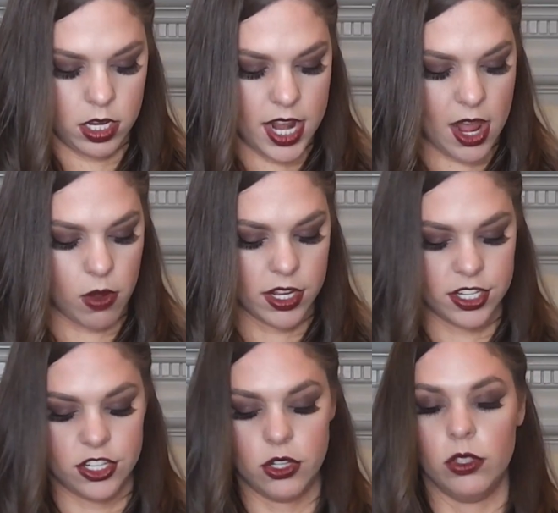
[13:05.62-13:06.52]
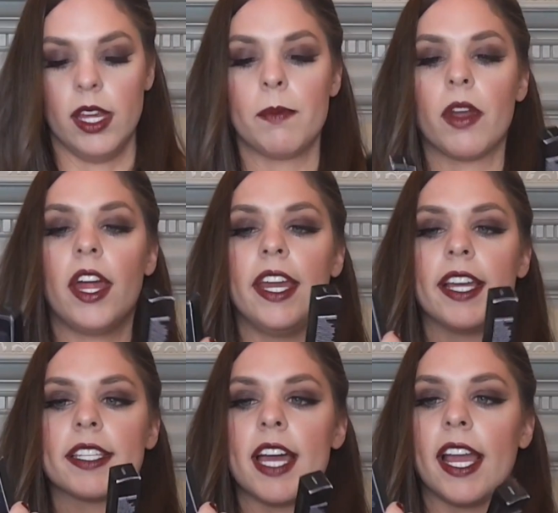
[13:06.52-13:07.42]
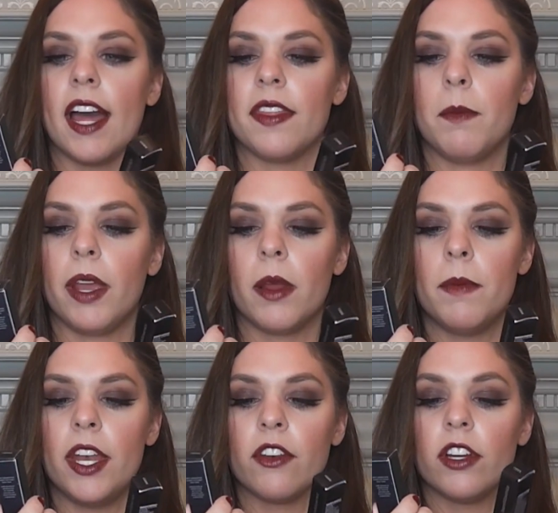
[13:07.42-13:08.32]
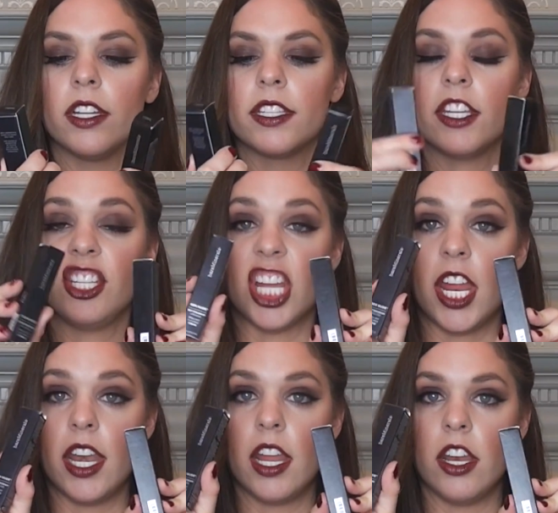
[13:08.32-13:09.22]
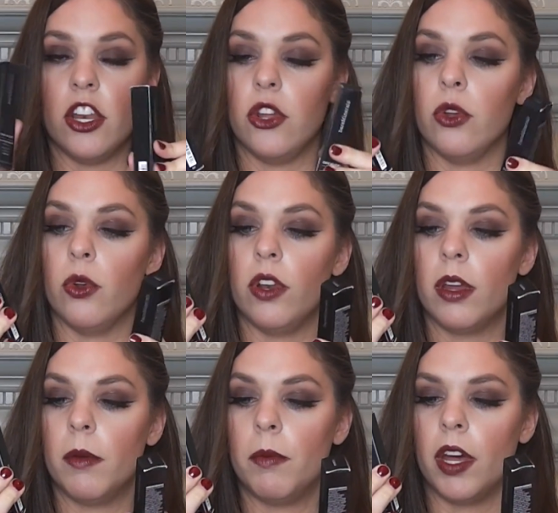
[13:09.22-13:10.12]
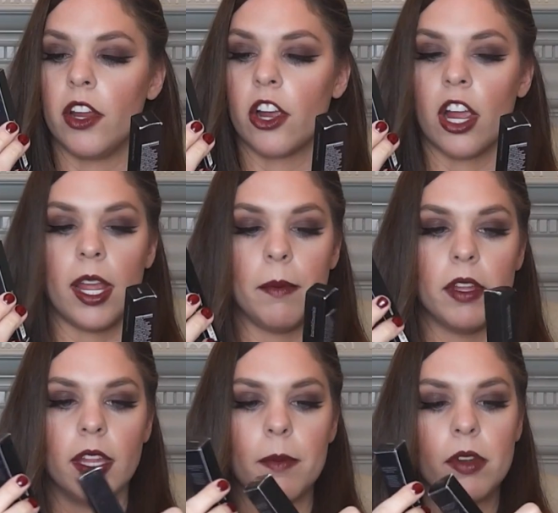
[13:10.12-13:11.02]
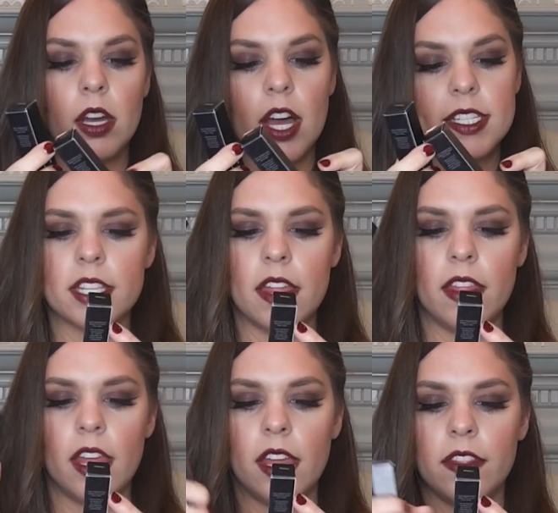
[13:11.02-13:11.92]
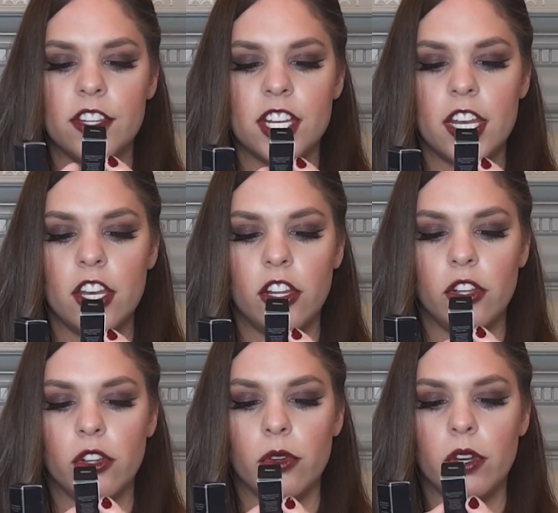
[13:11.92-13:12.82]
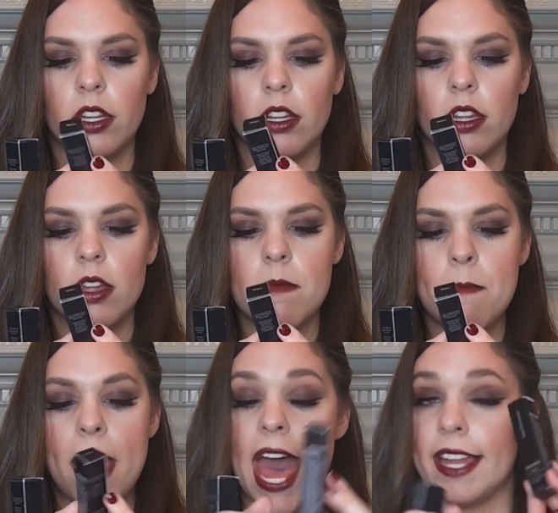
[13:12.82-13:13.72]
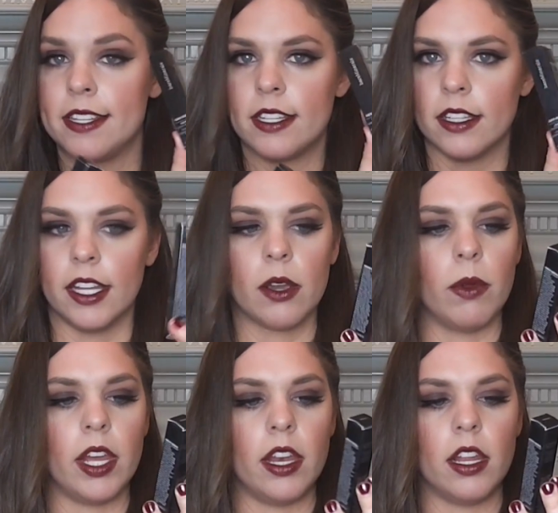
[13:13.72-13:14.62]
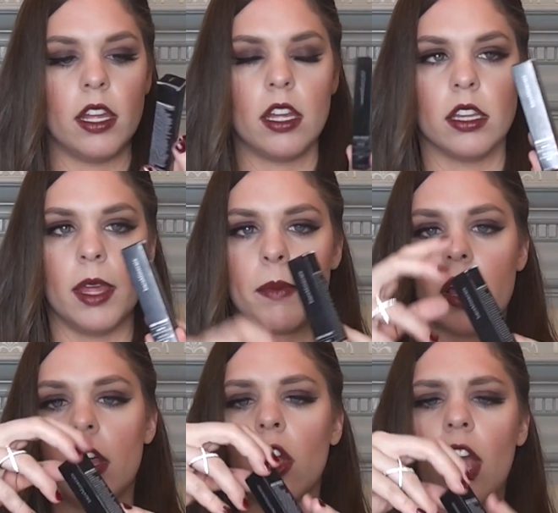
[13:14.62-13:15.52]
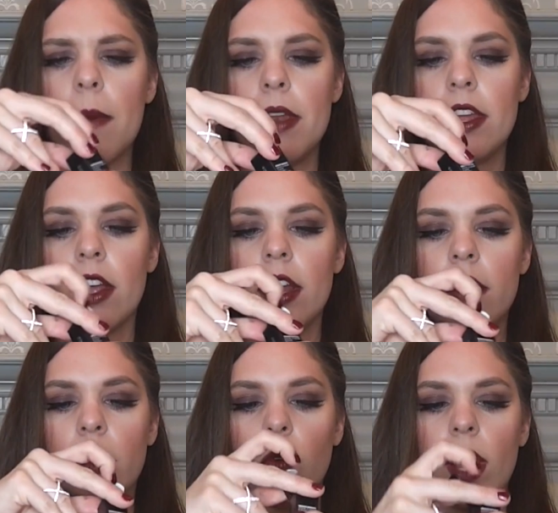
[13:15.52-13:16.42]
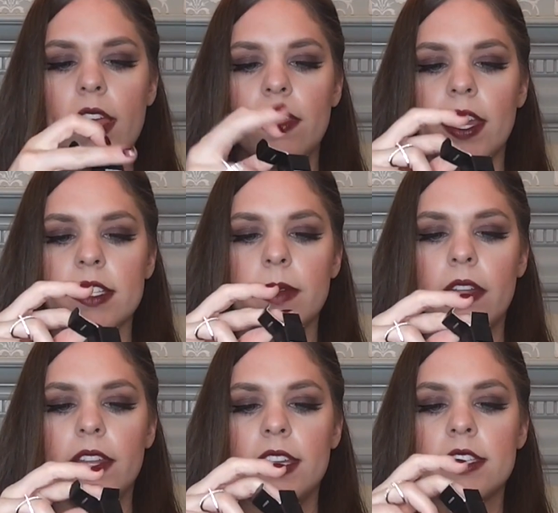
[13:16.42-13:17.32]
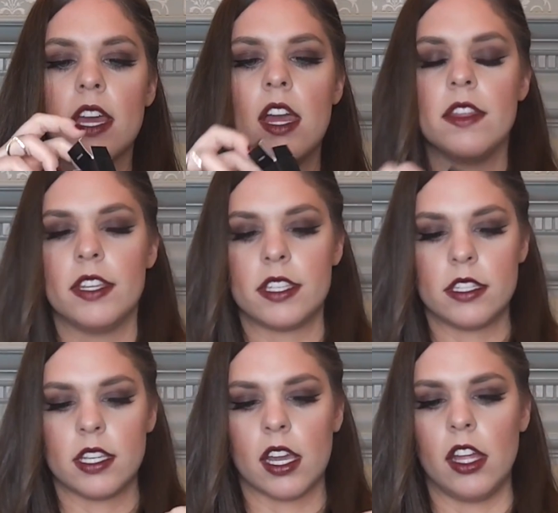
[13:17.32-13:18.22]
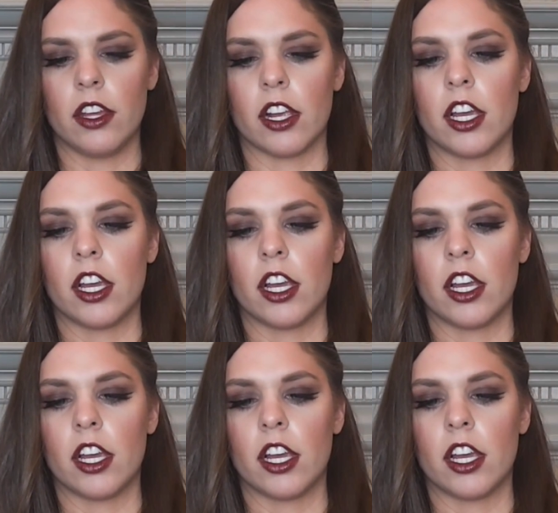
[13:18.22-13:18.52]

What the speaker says: Now onto two lip products. I got the BareMinerals Gin Nude Buttercream Lip Gloss, and then the Gin Nude Matte Liquid Lip Color. I've been hearing great things about these. This is the color